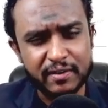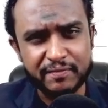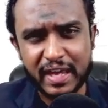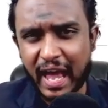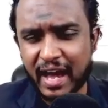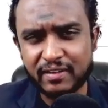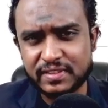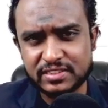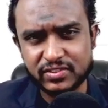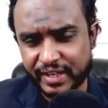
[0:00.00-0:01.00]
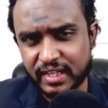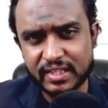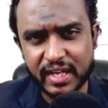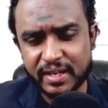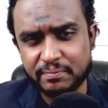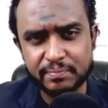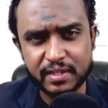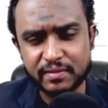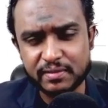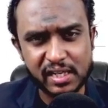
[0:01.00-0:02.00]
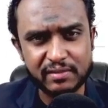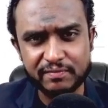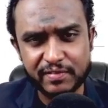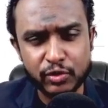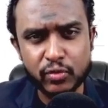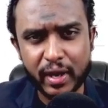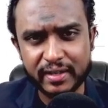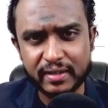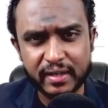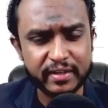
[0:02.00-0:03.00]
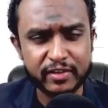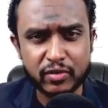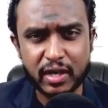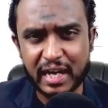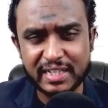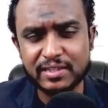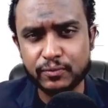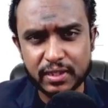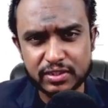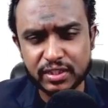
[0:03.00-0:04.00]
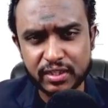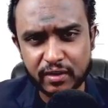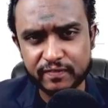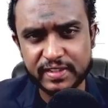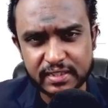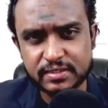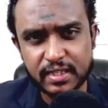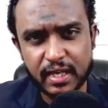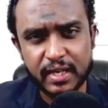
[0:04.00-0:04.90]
we have this real time view and current version of things,